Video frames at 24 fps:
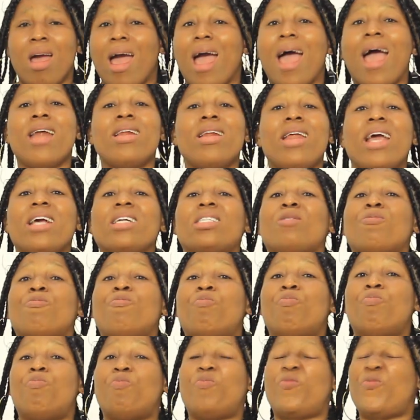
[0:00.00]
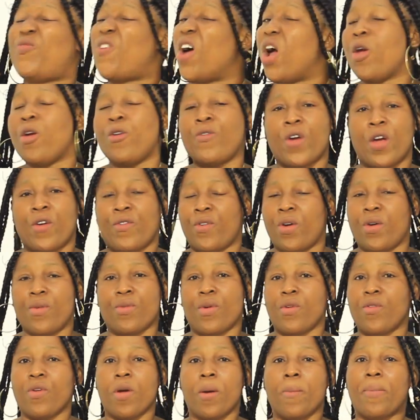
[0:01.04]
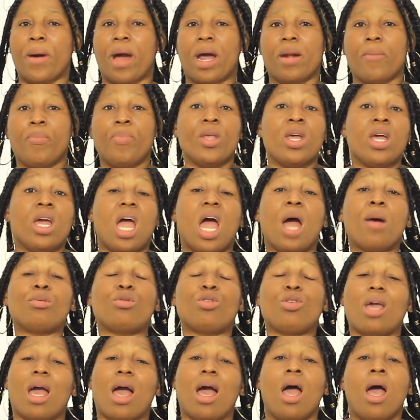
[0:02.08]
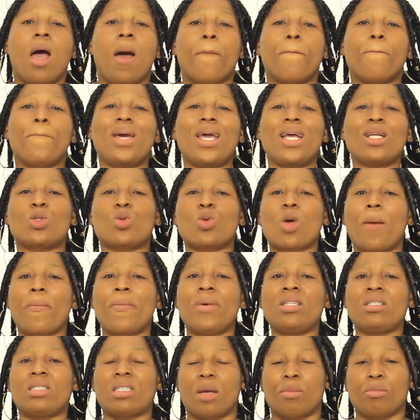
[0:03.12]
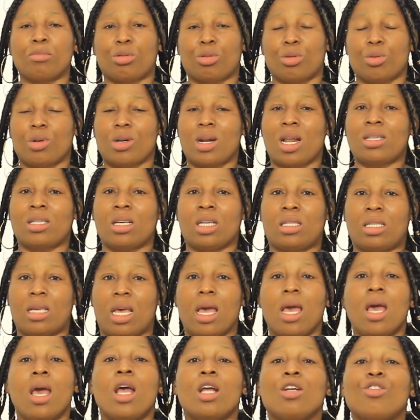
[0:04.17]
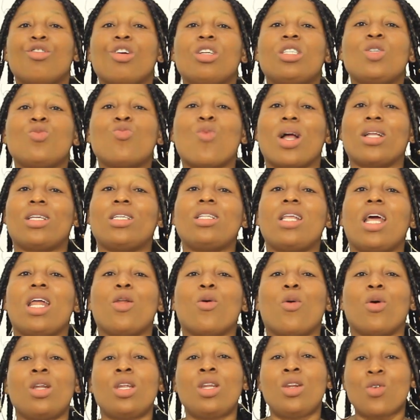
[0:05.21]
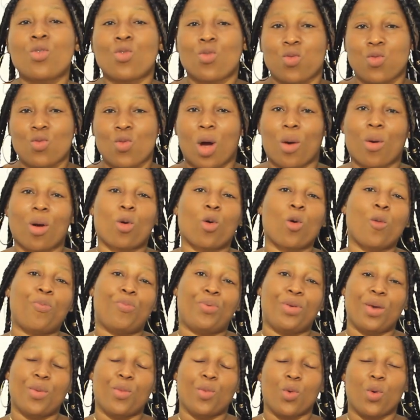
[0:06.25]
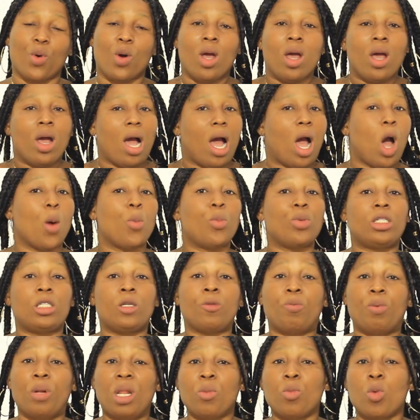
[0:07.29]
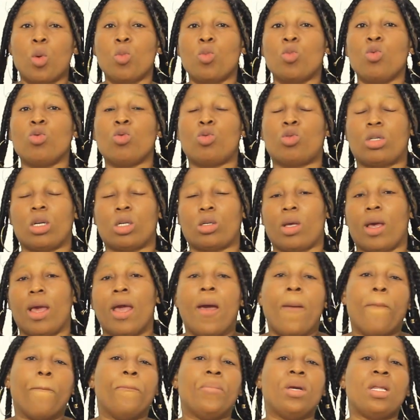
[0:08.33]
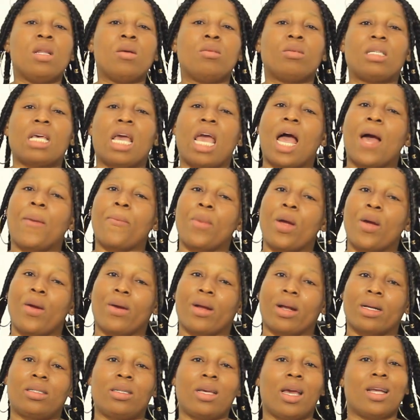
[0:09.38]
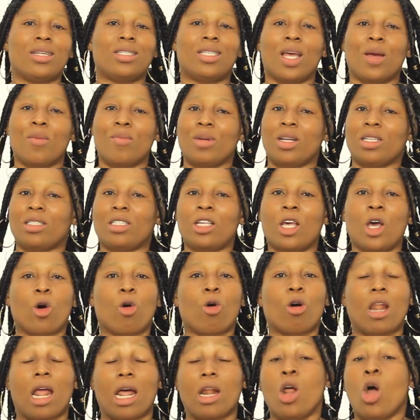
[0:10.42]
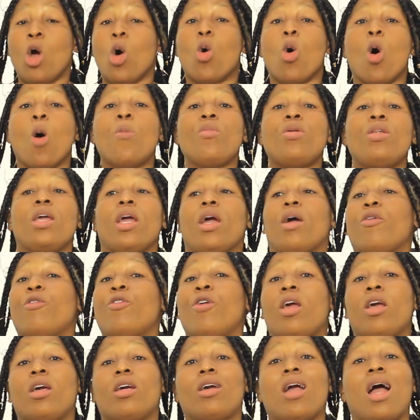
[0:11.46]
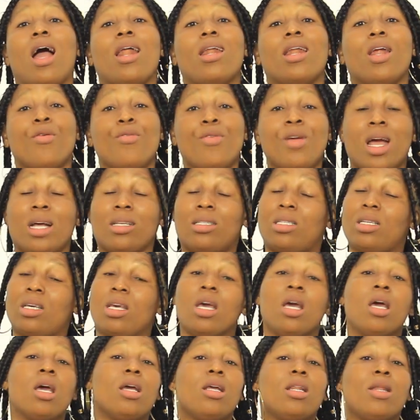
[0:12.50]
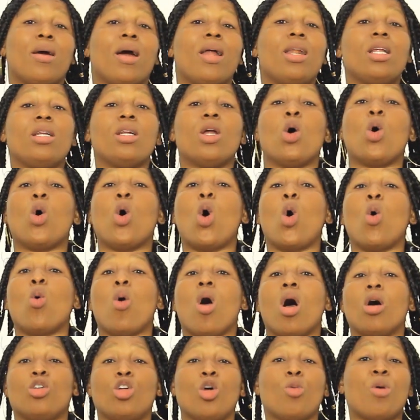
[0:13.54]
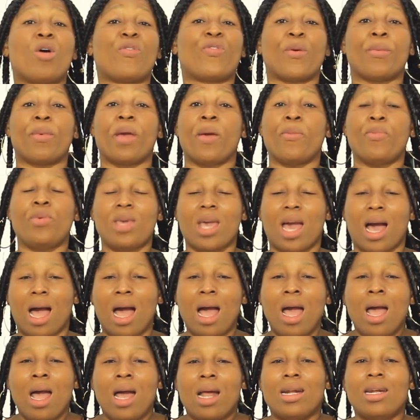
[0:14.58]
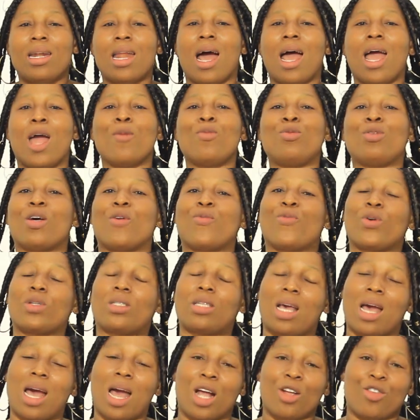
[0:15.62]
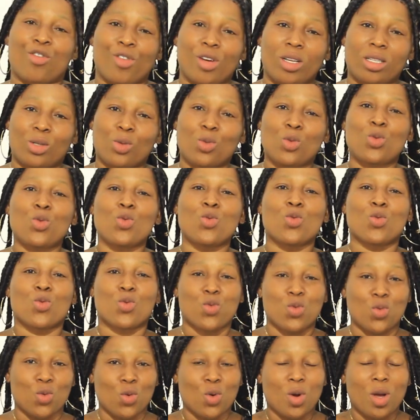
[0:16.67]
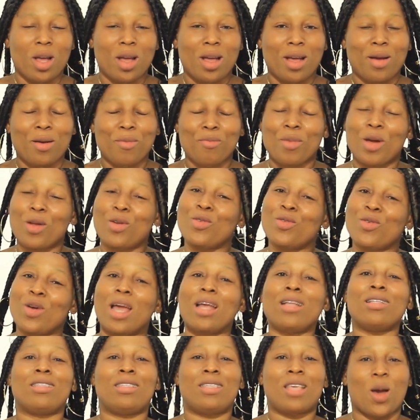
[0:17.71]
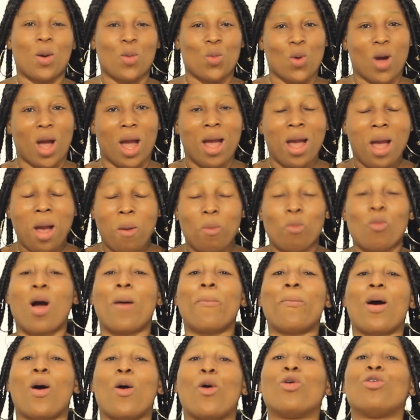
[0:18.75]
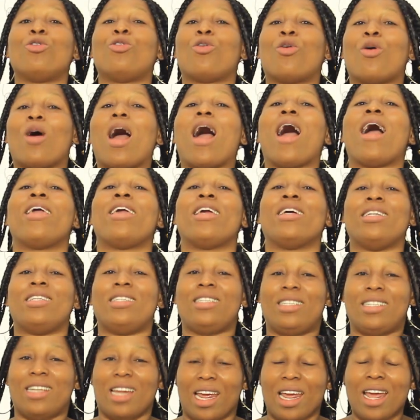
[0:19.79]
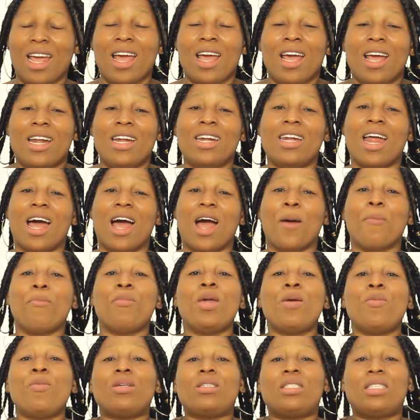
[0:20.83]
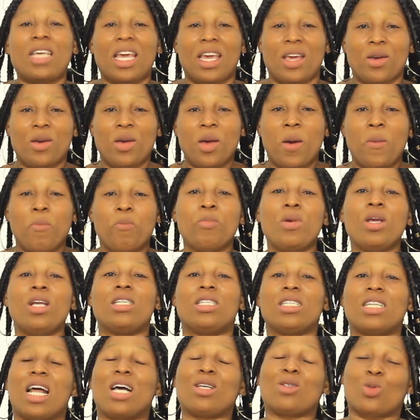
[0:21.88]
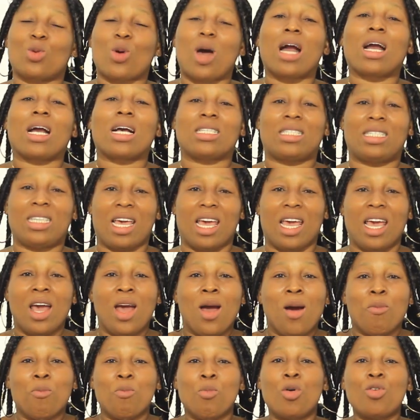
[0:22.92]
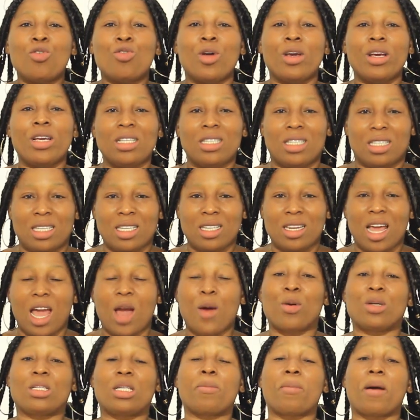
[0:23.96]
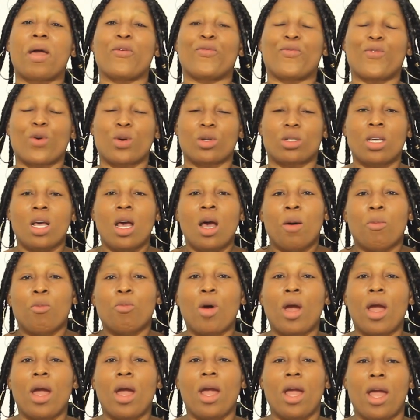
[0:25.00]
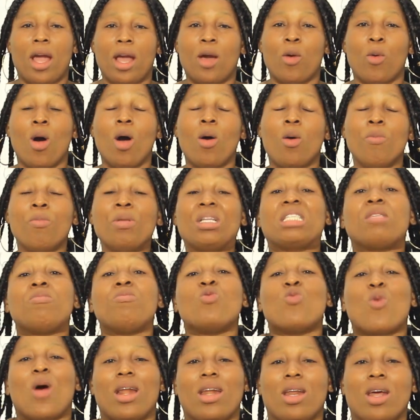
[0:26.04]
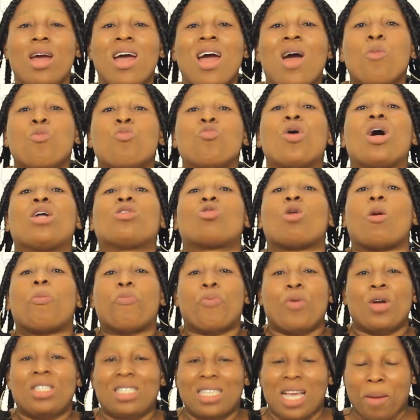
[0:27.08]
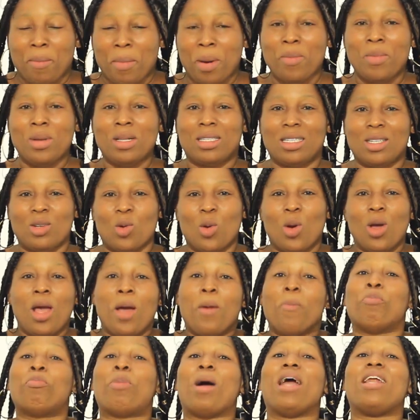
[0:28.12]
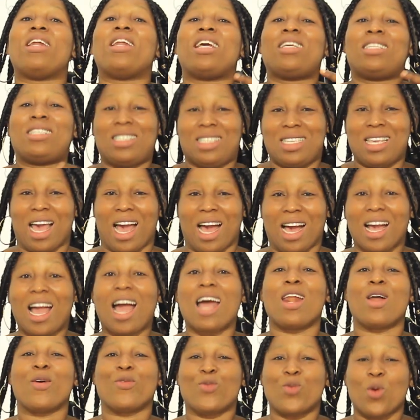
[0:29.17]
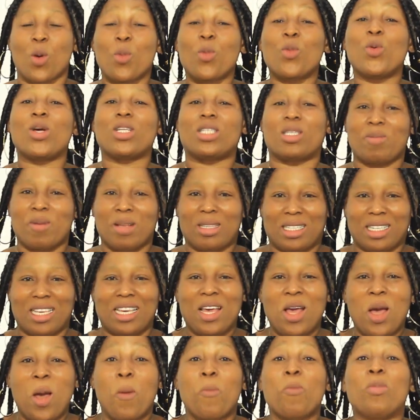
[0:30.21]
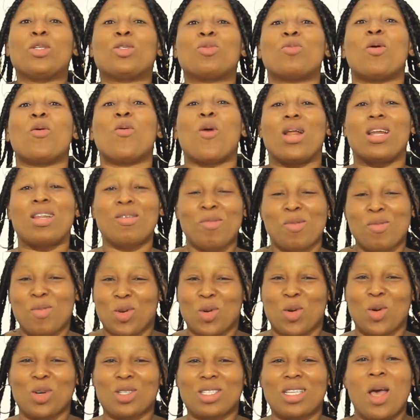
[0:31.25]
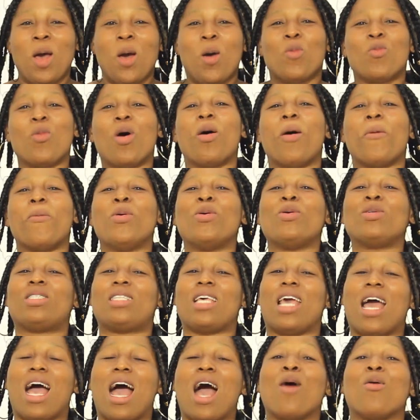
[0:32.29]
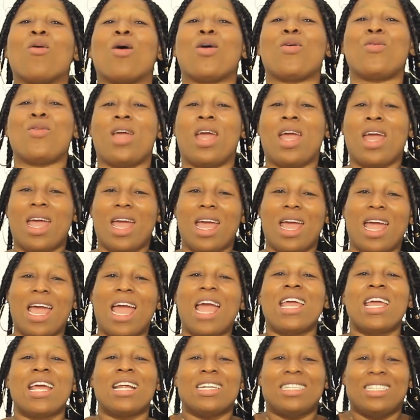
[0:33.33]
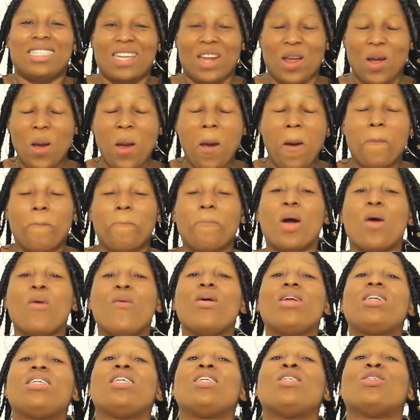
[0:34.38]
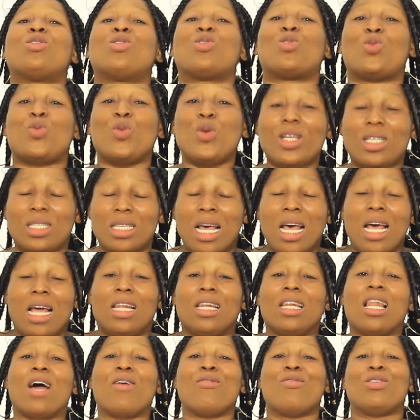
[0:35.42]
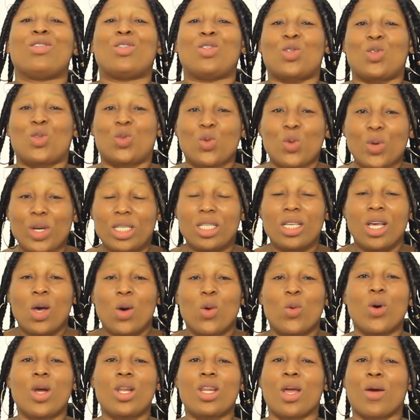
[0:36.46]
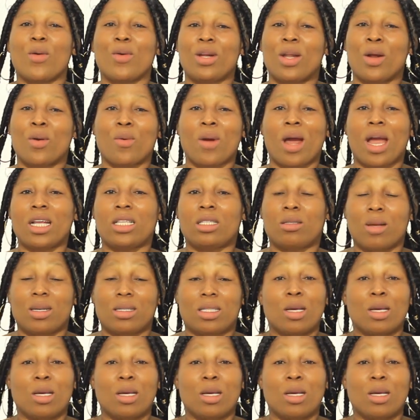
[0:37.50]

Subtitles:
And it's very, very, very, very, very bad. Everything, me too, I'm in some sort of not just say, Trecey watching and only you crew, I could pay more. I'll multiply more, just say, meaning say America, say Germany, say Holland, Omdia, Ghana, we are say, then the whole world, don't matter, baby, yeah. Now, it was a force, ah, Trecey, we knew crew. But do auntie and mama or do I de na mimi say me jinaso aka say mudo intin e was by force where one meet me wade moto pressure mama intino by next year Ghana for more set miss me wade me because mama me say our year de marriage is sweet, love is sweet when you are with the right person.